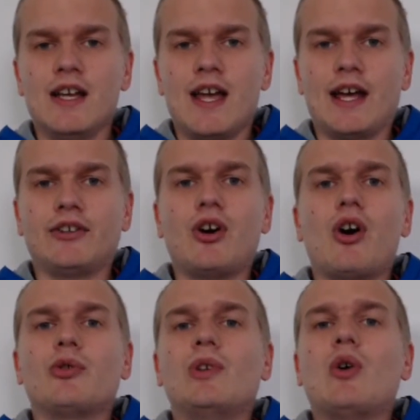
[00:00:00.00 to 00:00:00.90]
and
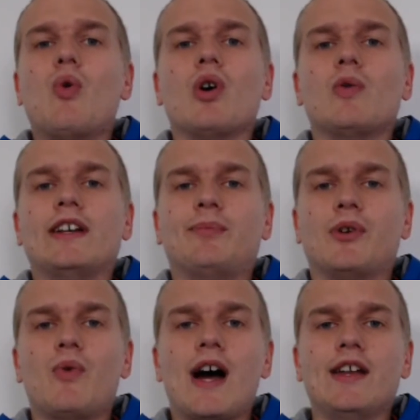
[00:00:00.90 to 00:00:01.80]
God will always
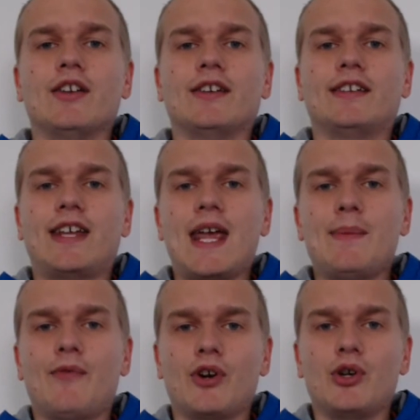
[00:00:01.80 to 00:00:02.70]
provide an
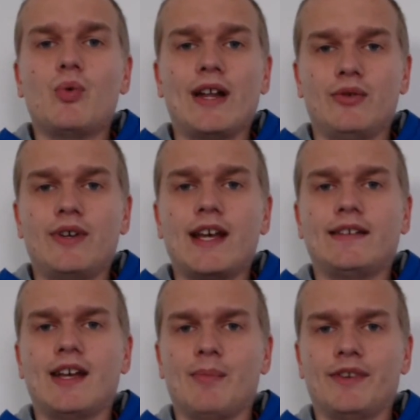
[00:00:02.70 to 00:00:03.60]
escape for you when you get
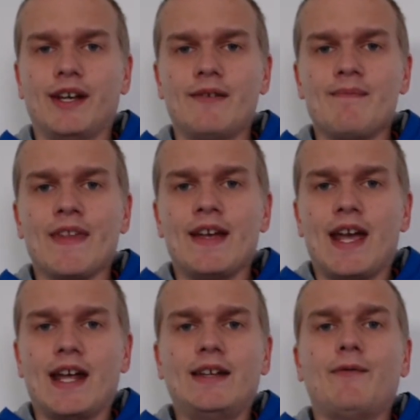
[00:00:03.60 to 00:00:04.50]
tempted.
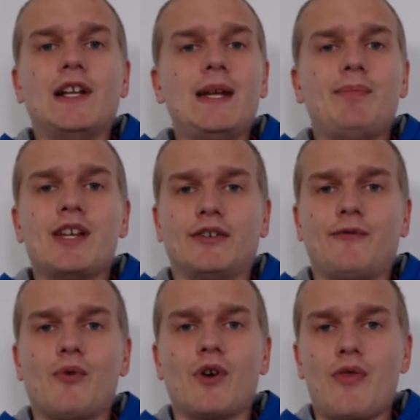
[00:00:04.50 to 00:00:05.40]
And in Philippians
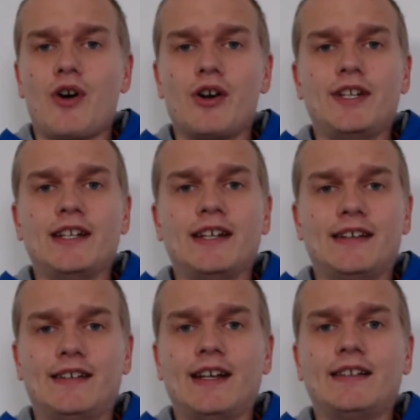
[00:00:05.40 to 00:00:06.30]
4:13 it
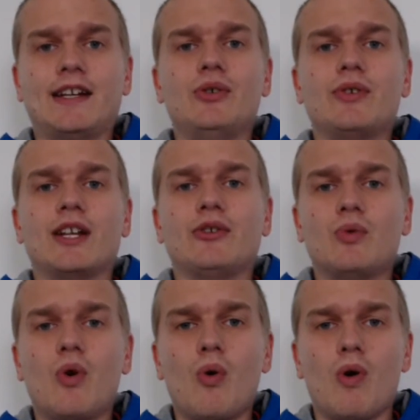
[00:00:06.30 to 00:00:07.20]
says that you can
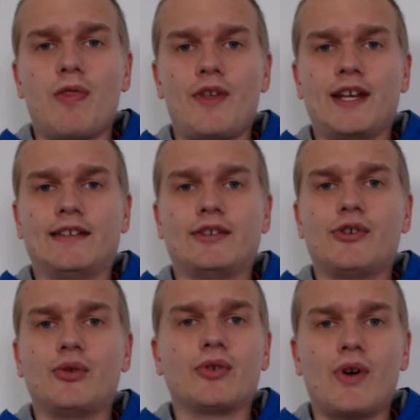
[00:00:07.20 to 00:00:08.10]
do all things
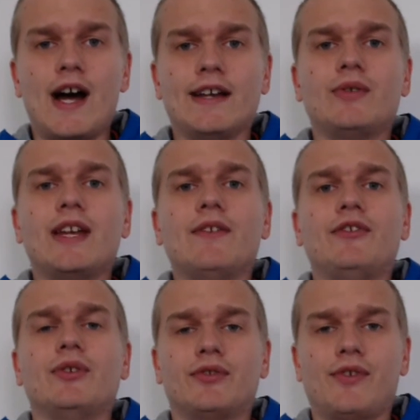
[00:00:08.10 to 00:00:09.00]
through Christ who gives
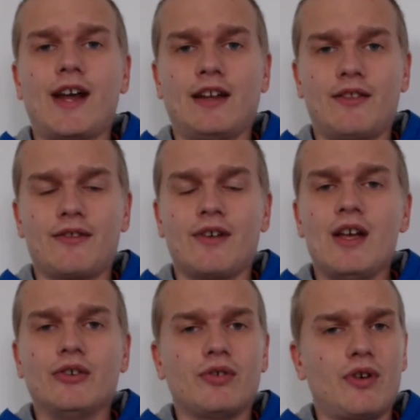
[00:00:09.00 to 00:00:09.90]
you strength.
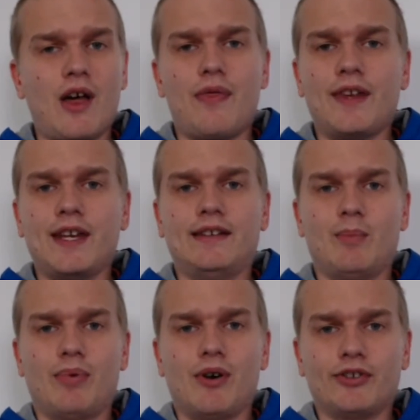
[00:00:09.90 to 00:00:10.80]
So nothing is
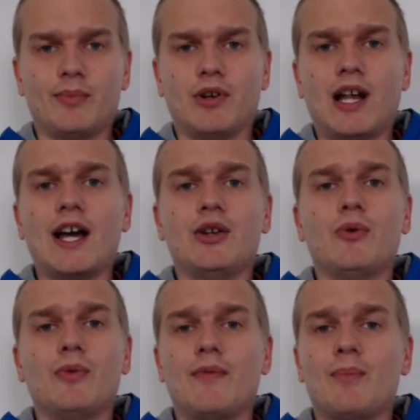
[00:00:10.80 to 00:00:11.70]
impossible. I
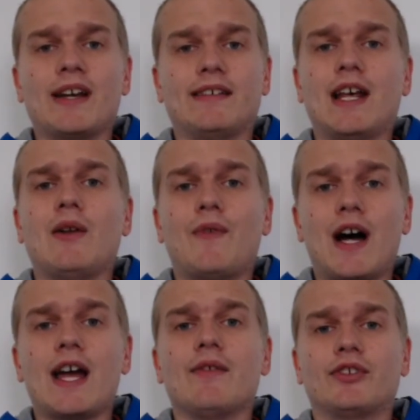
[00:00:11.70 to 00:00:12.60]
know myself
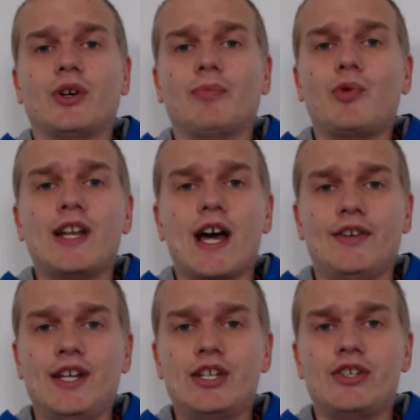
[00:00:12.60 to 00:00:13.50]
I have stopped with
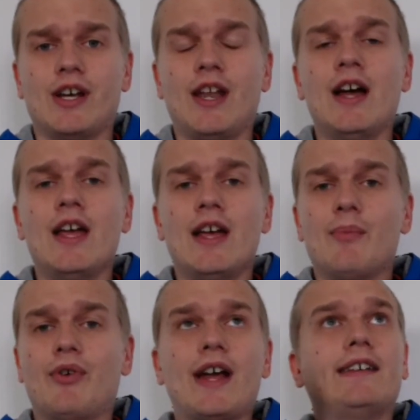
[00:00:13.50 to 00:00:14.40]
addiction.
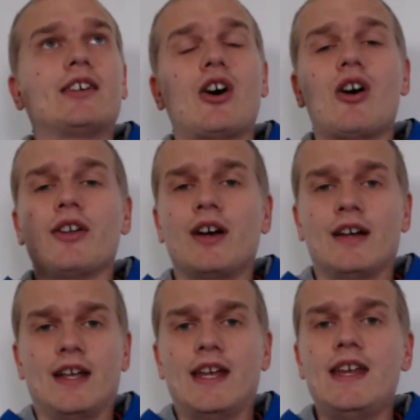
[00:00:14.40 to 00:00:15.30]
Praise God,
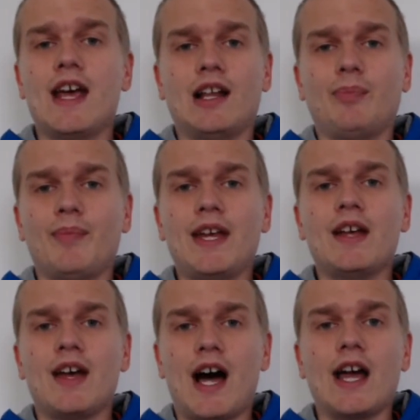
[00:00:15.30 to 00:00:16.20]
he helped
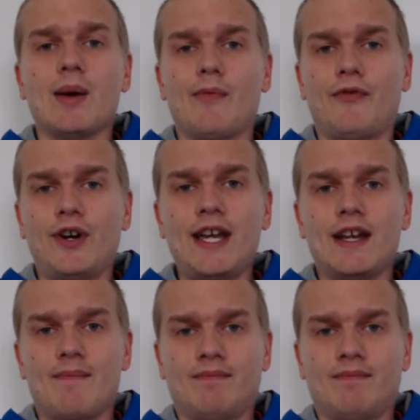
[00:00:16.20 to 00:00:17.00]
me. I am free.